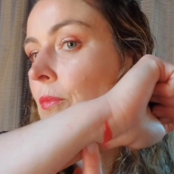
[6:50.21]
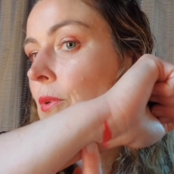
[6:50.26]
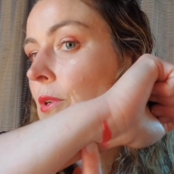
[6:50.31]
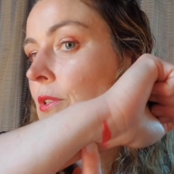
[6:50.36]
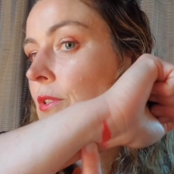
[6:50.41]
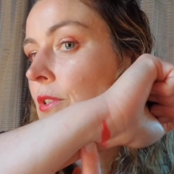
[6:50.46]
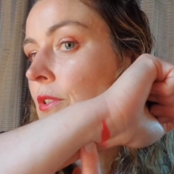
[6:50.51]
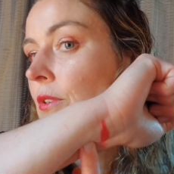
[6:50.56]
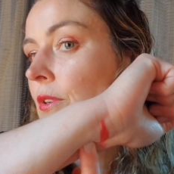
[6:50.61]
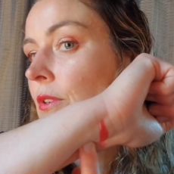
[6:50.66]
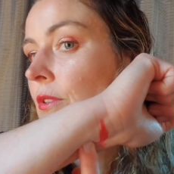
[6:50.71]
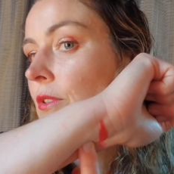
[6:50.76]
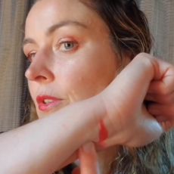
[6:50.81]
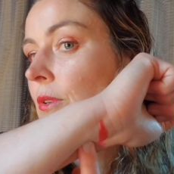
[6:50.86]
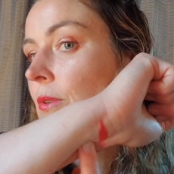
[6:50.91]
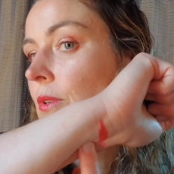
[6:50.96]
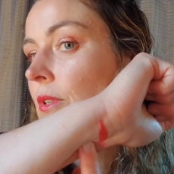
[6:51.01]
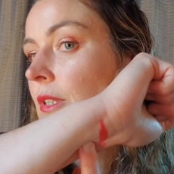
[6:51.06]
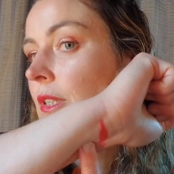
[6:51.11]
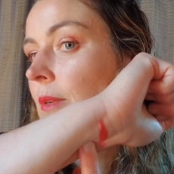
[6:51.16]
It's not
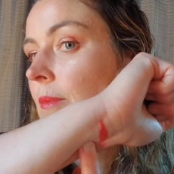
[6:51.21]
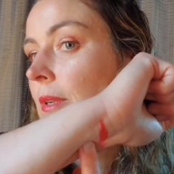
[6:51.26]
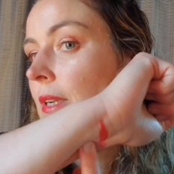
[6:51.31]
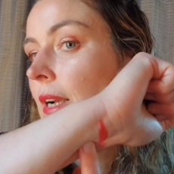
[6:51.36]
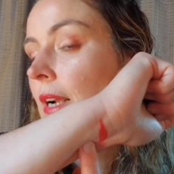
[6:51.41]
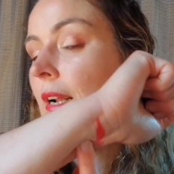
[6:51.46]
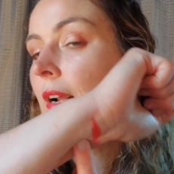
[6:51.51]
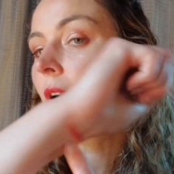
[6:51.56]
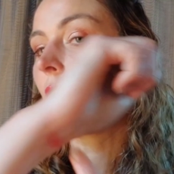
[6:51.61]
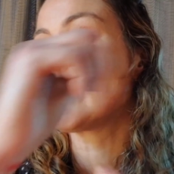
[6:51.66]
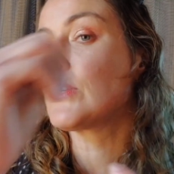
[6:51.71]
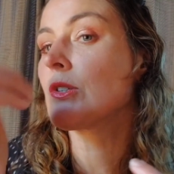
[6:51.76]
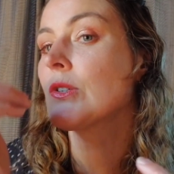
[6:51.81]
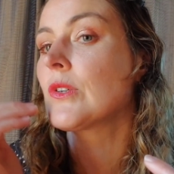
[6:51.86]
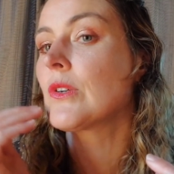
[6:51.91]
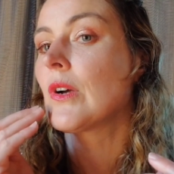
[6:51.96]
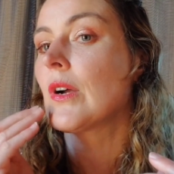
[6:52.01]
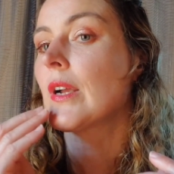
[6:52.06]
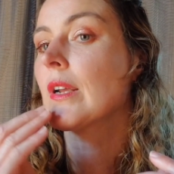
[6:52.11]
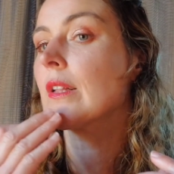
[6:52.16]
too intimidating. I
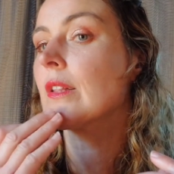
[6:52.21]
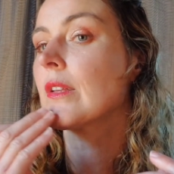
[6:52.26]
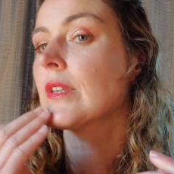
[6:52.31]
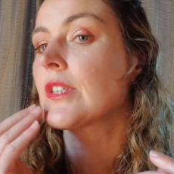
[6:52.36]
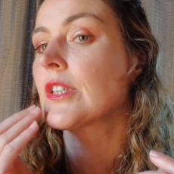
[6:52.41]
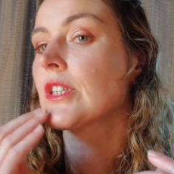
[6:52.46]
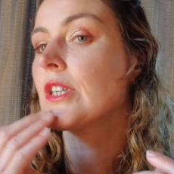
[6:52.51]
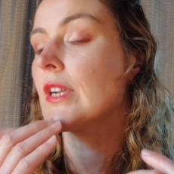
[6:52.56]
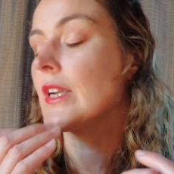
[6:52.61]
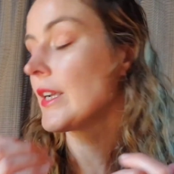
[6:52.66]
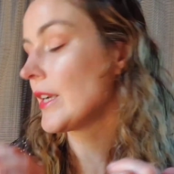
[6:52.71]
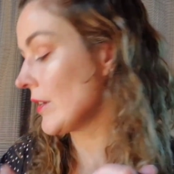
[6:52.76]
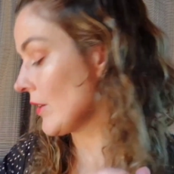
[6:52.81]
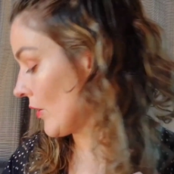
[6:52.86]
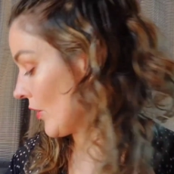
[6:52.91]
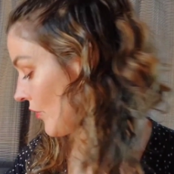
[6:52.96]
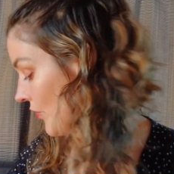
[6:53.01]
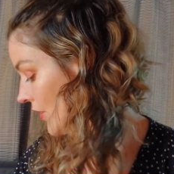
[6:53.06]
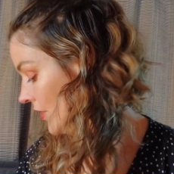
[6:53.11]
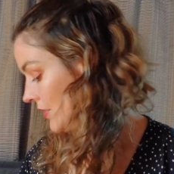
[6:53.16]
do like the sheen
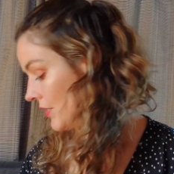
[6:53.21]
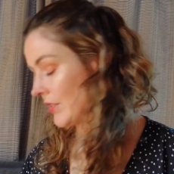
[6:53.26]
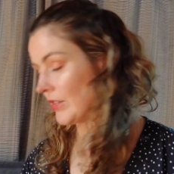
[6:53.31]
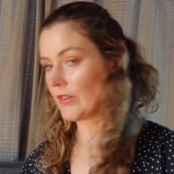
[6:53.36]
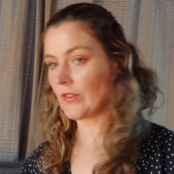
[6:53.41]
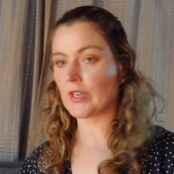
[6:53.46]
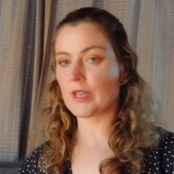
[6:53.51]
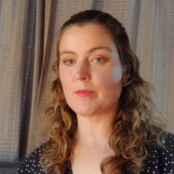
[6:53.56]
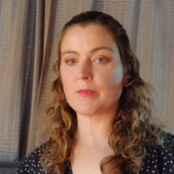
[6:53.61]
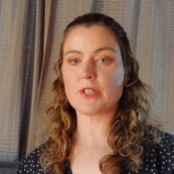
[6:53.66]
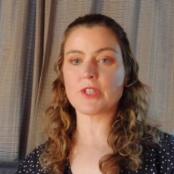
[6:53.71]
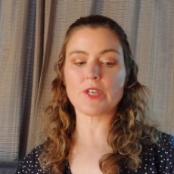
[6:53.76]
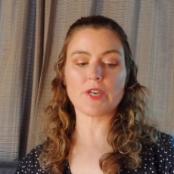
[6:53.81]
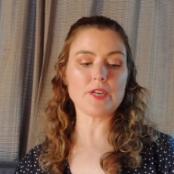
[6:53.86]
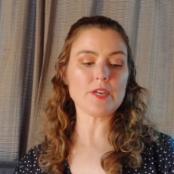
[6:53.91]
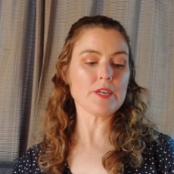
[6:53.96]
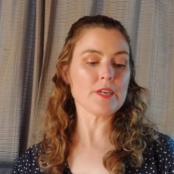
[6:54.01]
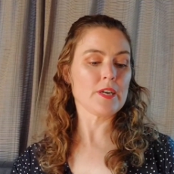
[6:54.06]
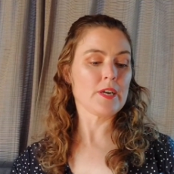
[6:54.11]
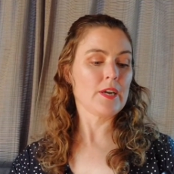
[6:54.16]
of it, the cream
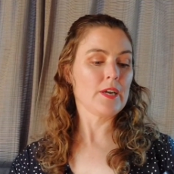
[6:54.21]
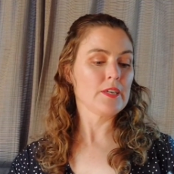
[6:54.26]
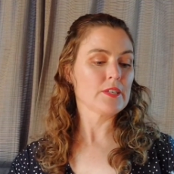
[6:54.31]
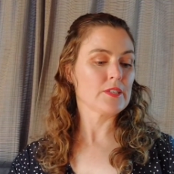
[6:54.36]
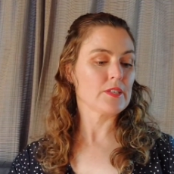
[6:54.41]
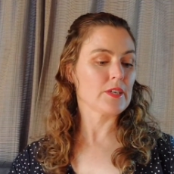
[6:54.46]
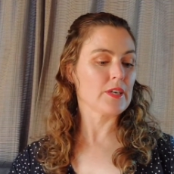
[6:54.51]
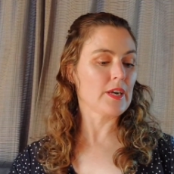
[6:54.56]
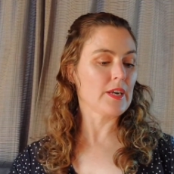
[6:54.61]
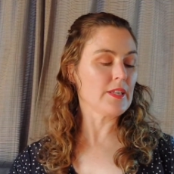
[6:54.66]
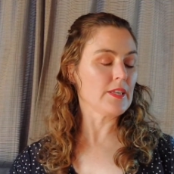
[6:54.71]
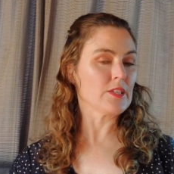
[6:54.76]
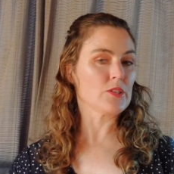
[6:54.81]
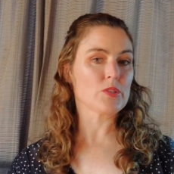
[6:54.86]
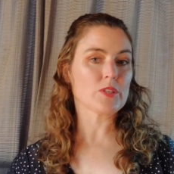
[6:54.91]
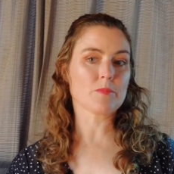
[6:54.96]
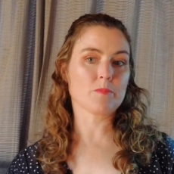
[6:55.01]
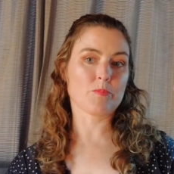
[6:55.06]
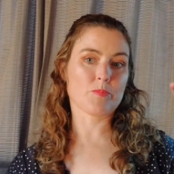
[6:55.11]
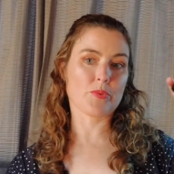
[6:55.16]
sheen. So again,
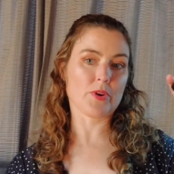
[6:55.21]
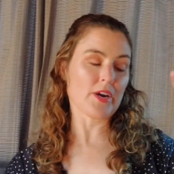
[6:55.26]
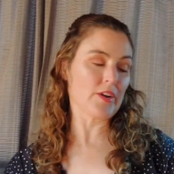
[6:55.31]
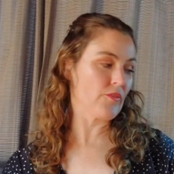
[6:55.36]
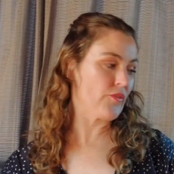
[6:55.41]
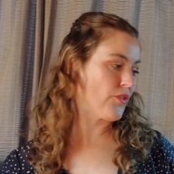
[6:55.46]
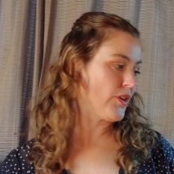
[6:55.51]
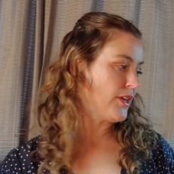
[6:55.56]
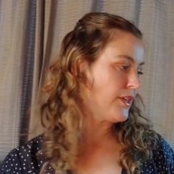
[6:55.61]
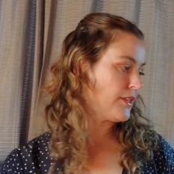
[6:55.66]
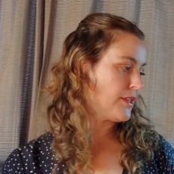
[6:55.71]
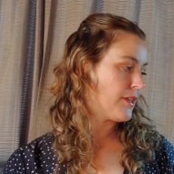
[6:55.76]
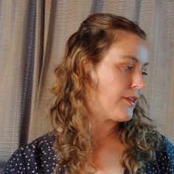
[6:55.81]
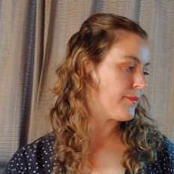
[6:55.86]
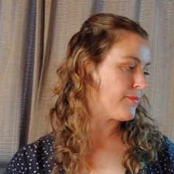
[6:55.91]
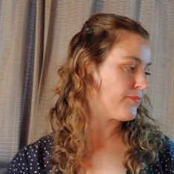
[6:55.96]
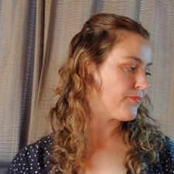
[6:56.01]
that's Brave Red.